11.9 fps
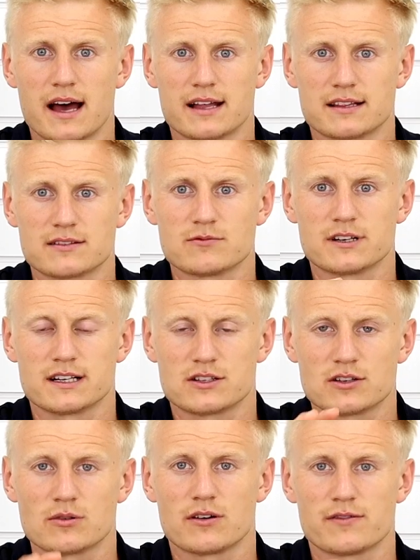and really
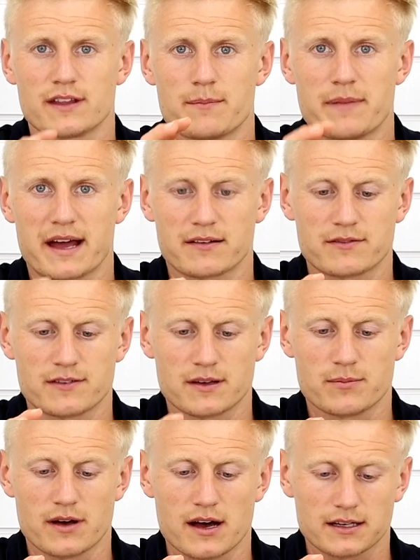do offer that bang for
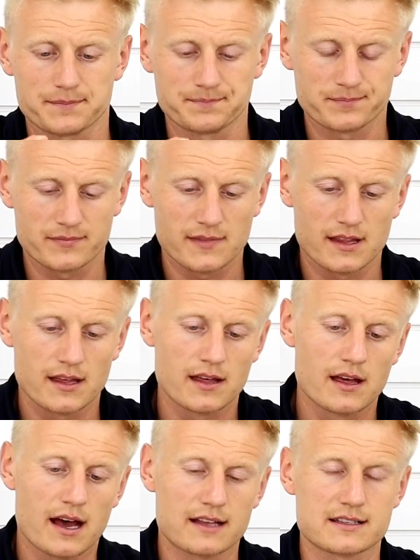your buck.
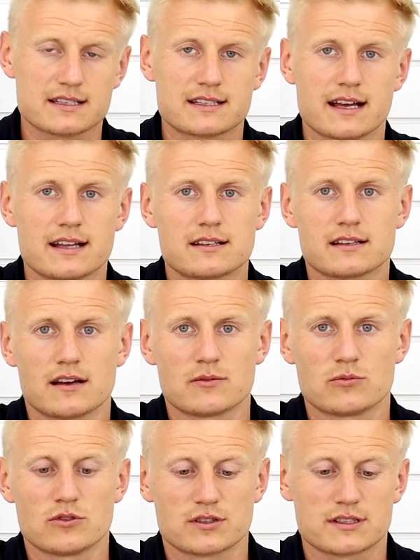As I said, I
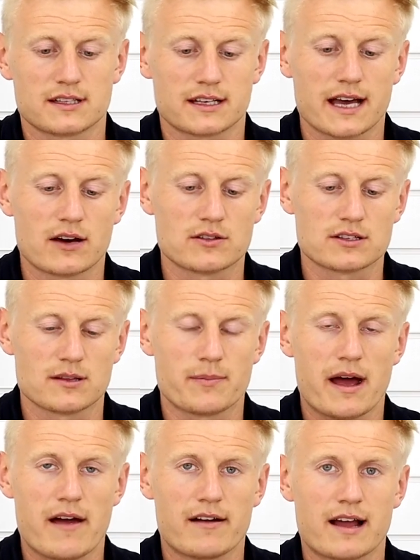wanted to get onto the
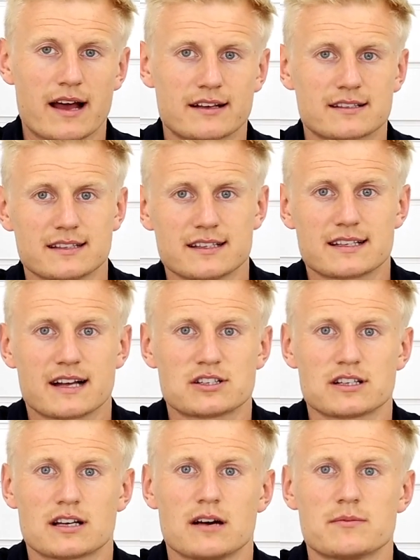parallax. This
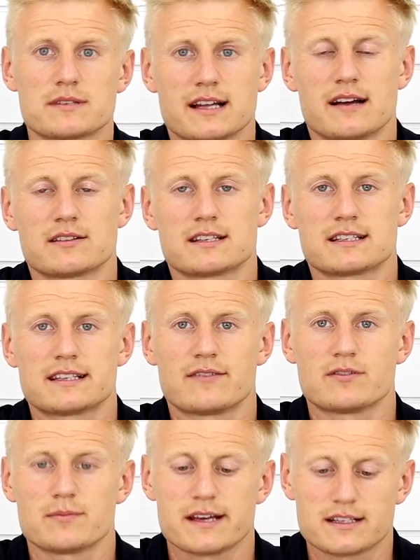actually comes down to
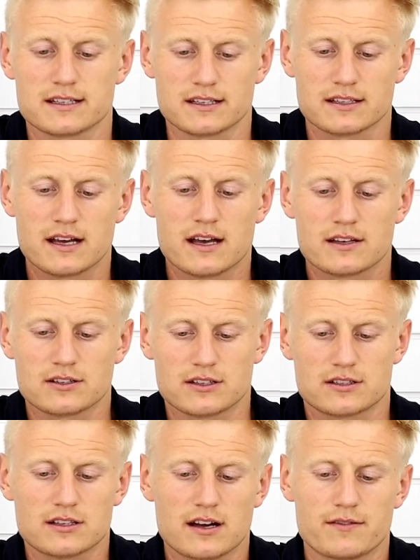seven meters, so
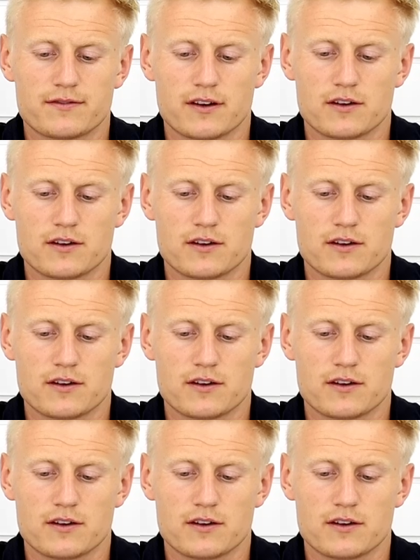it's a side